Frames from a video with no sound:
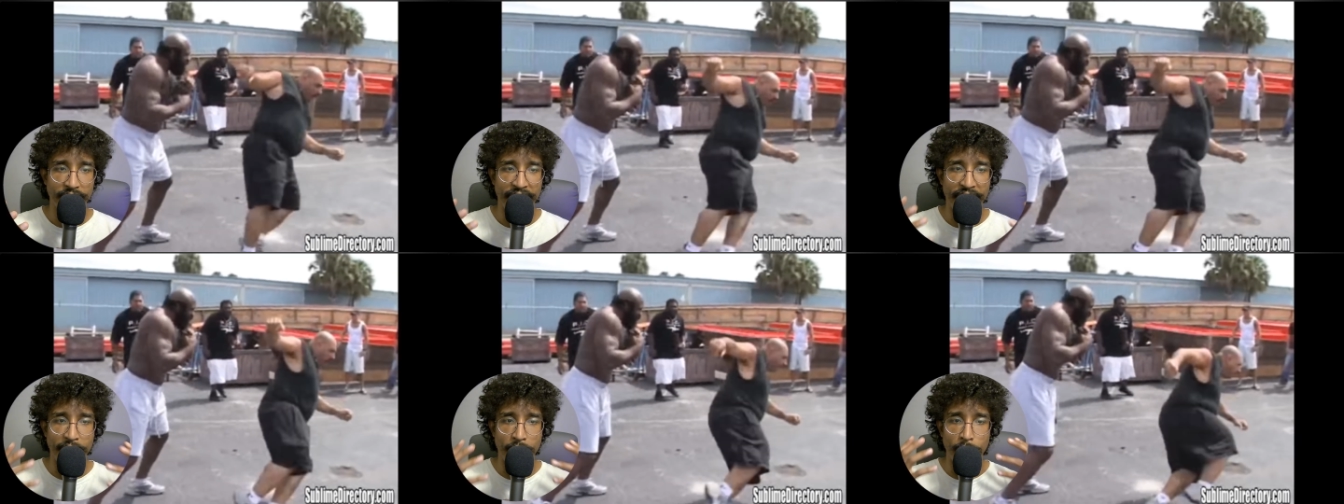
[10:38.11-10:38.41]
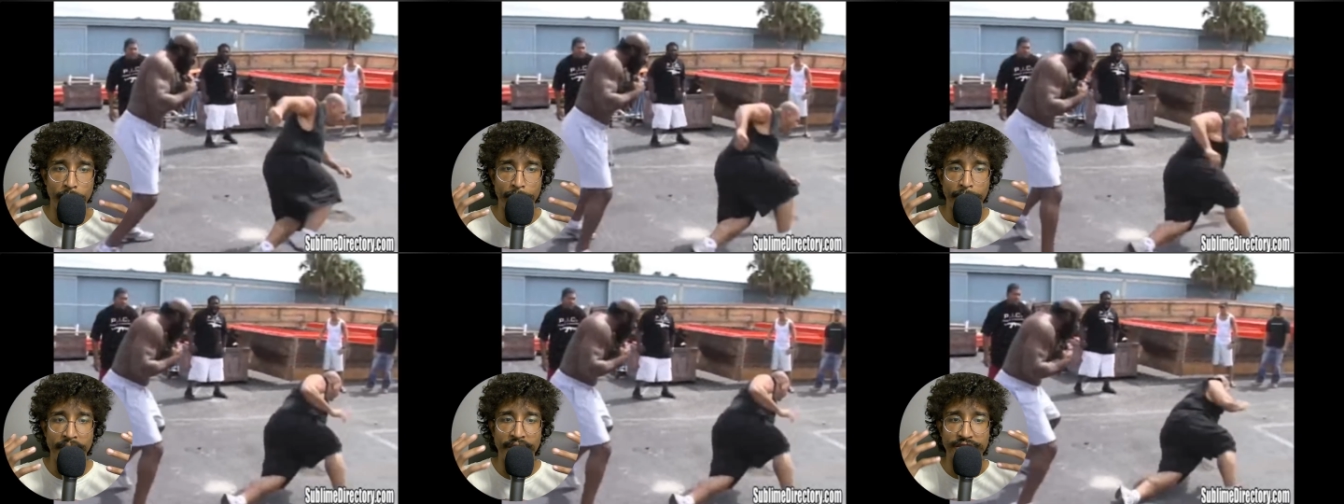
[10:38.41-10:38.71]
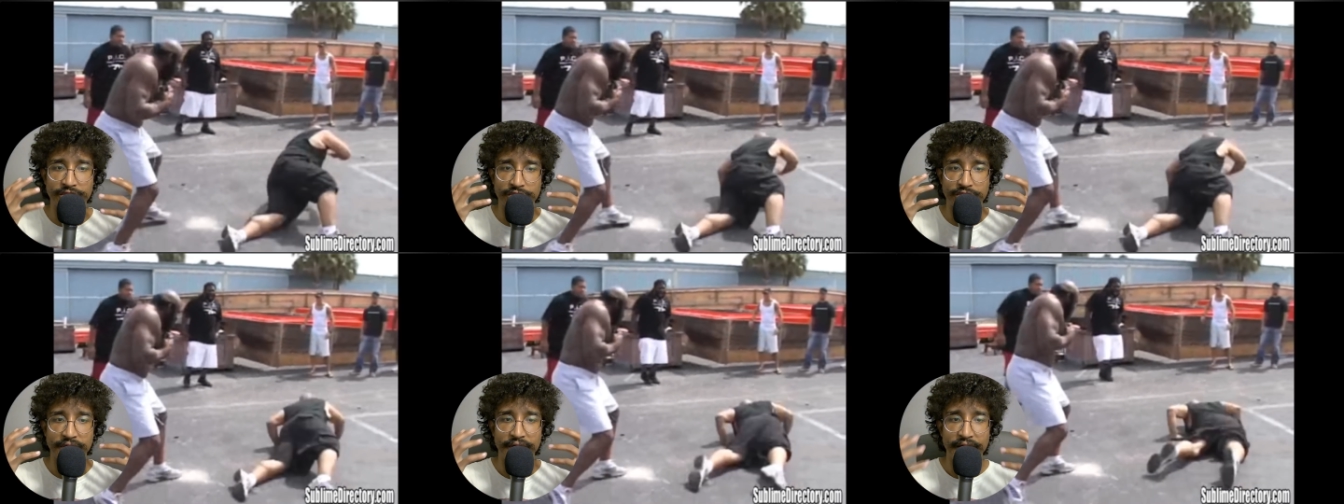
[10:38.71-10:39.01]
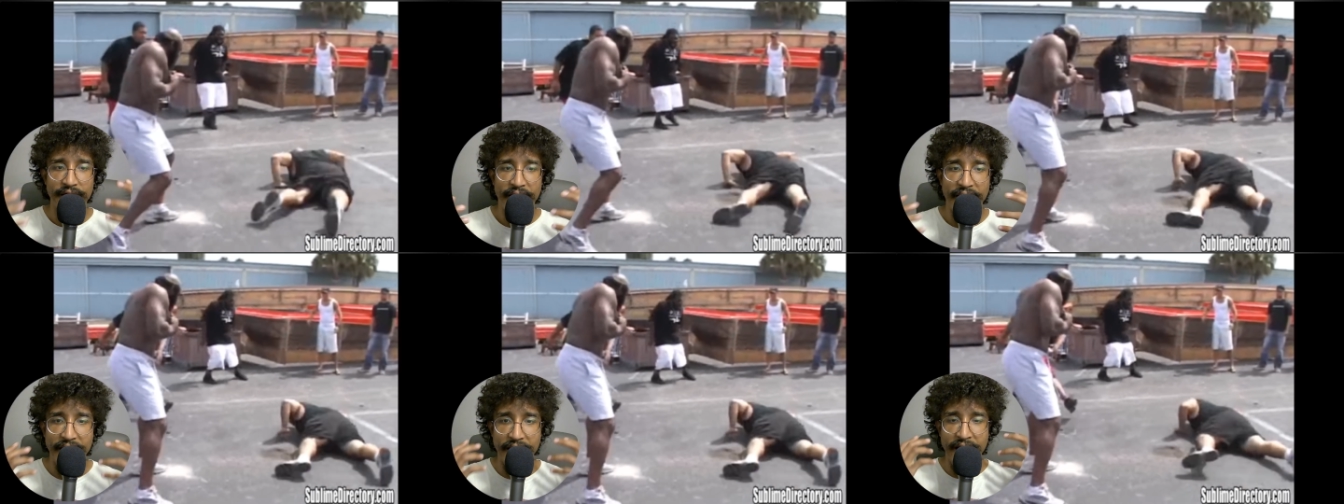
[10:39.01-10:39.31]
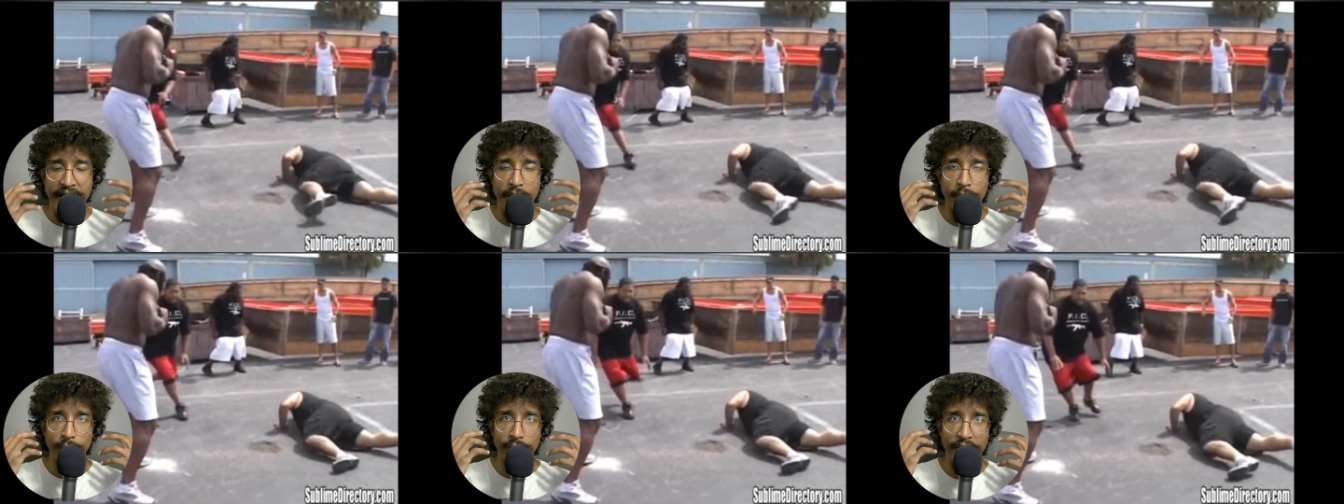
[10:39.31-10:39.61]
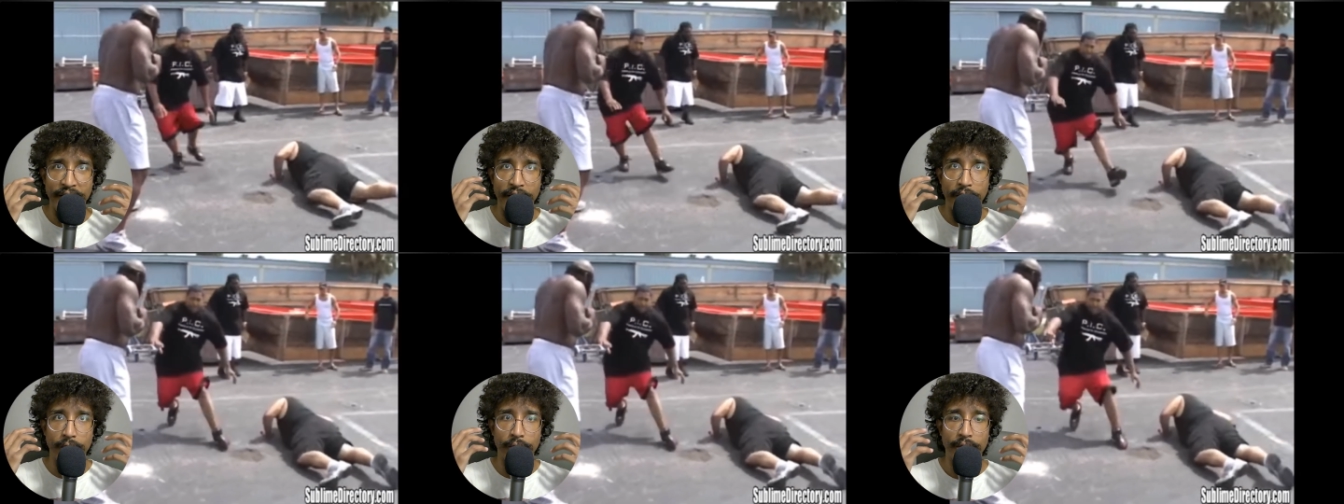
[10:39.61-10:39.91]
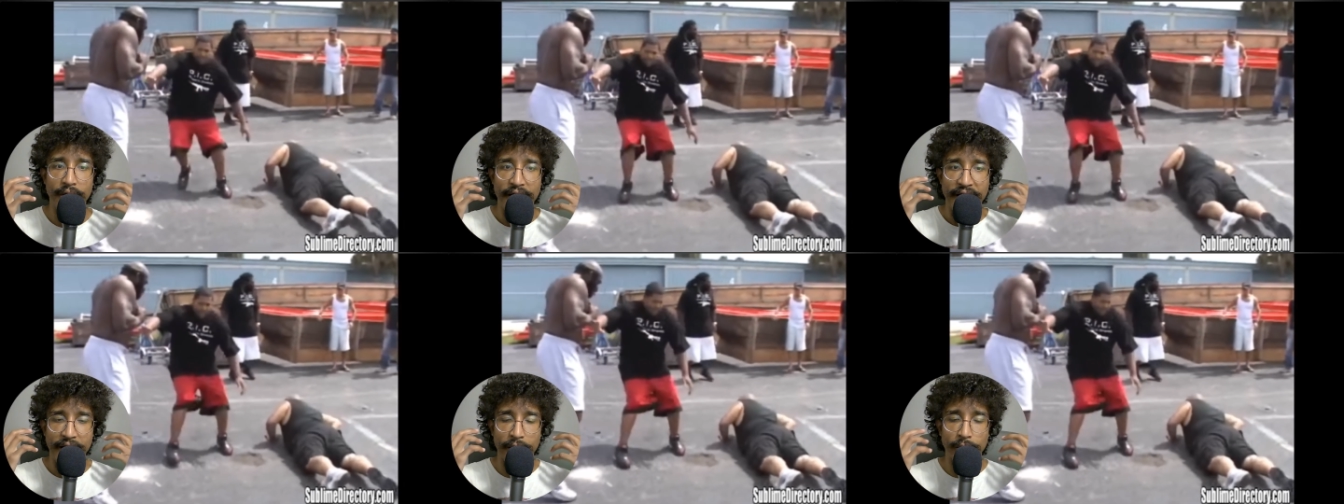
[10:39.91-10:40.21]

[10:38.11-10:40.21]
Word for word: how much, how how how